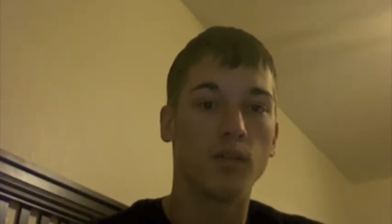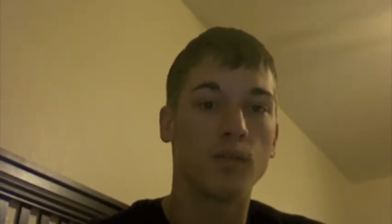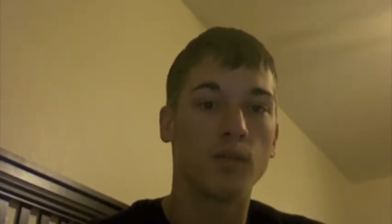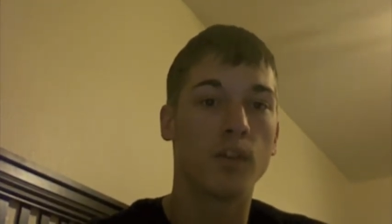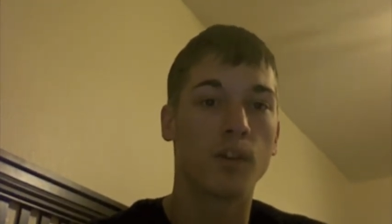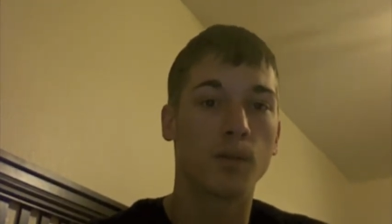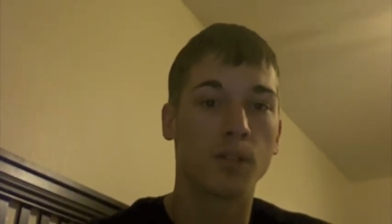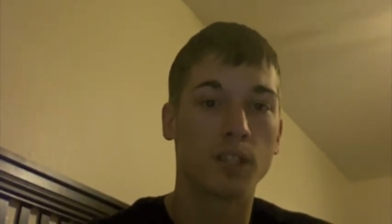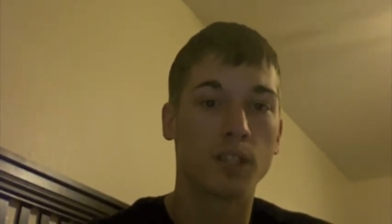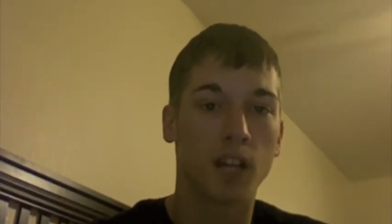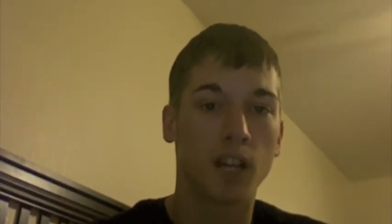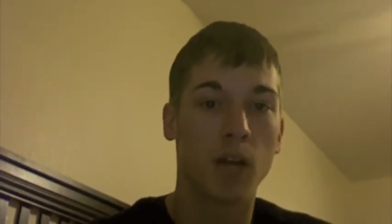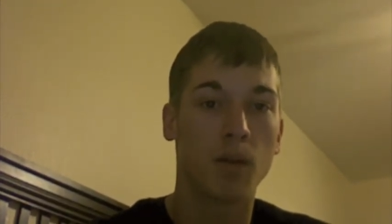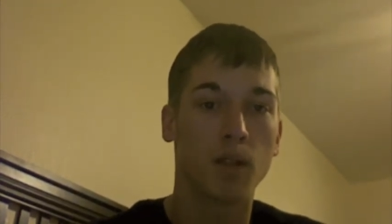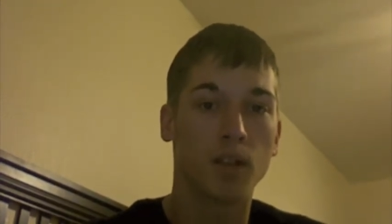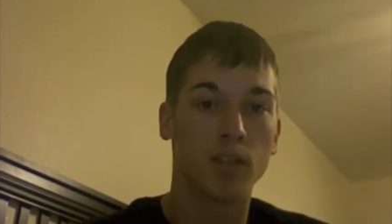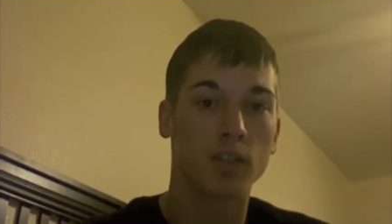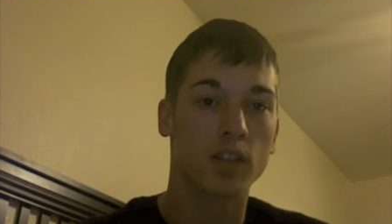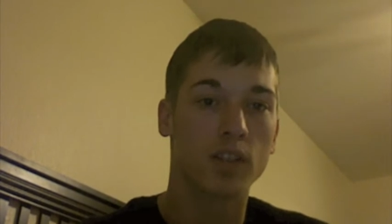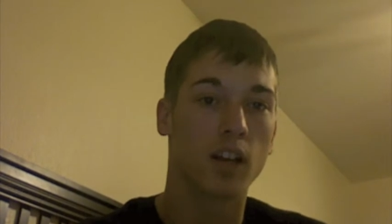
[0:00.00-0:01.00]
from the time
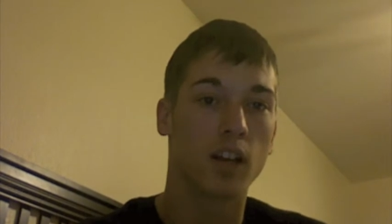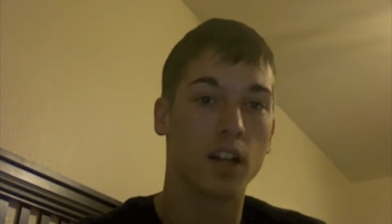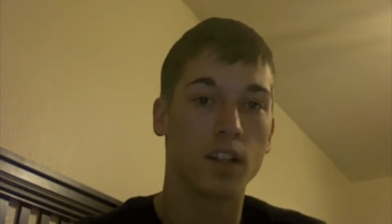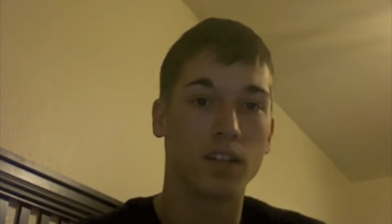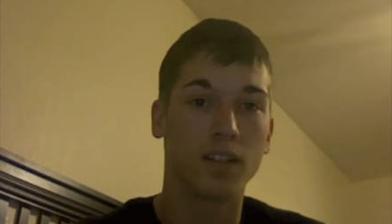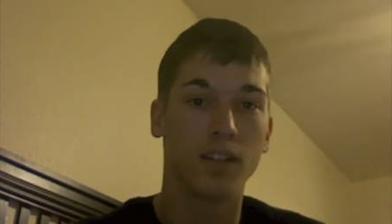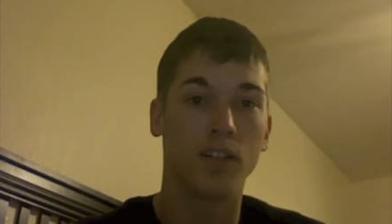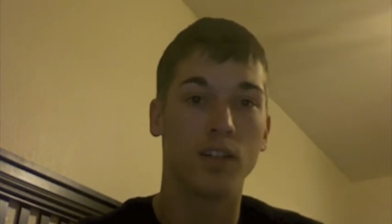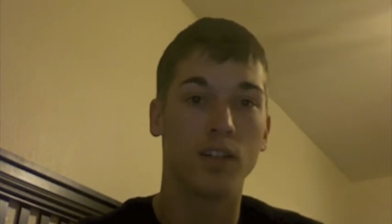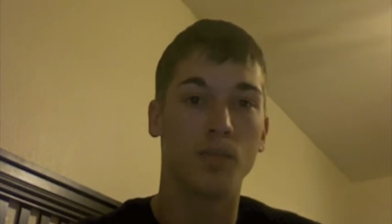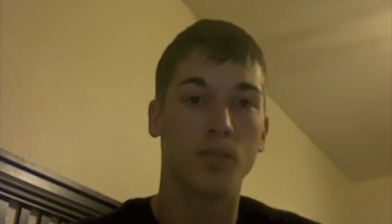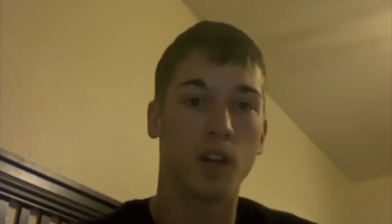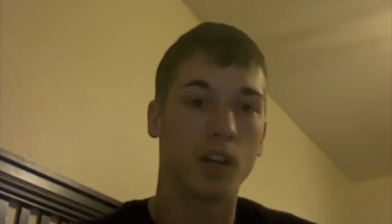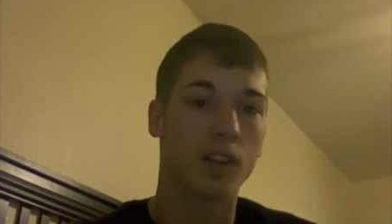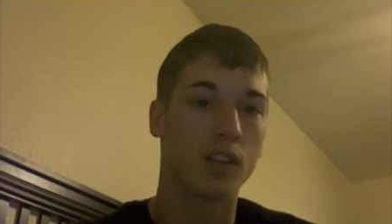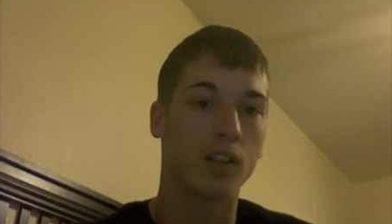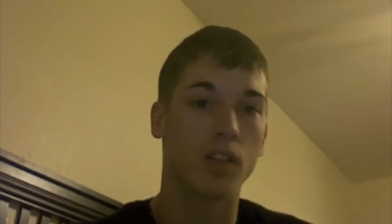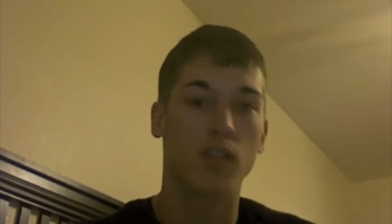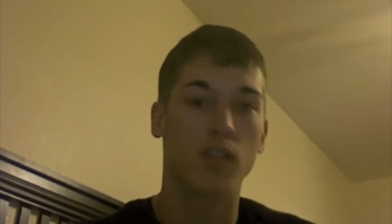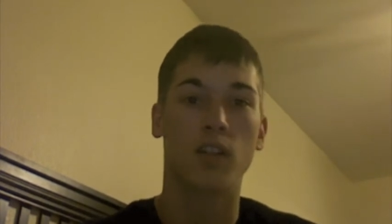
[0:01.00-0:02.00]
he was 9 till he was
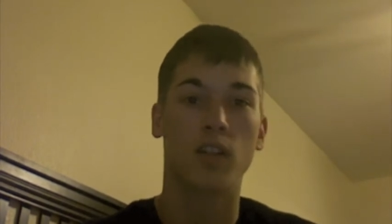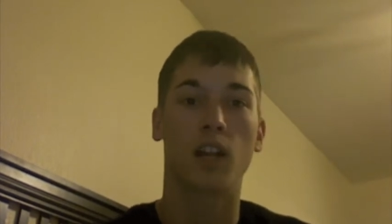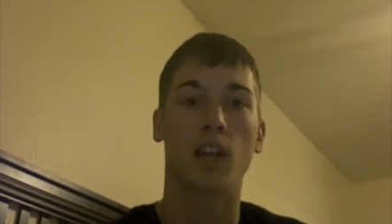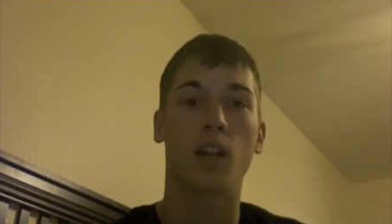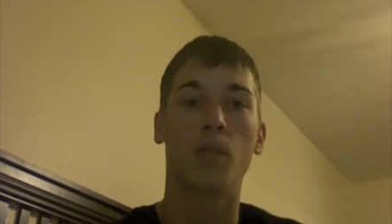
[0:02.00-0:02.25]
about 13.